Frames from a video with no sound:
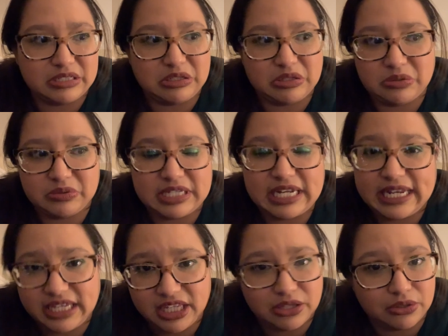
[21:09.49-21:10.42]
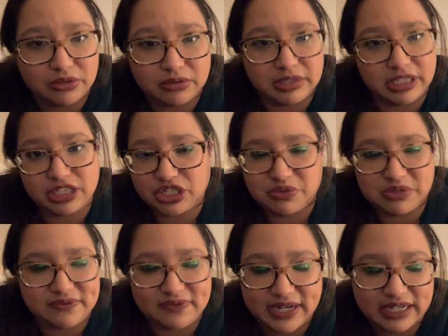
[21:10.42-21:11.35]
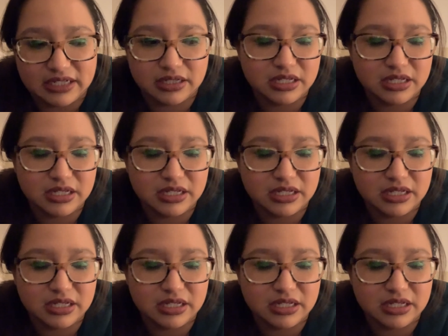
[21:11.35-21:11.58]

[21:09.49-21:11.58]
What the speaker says: you know, se le quito, like she was fine.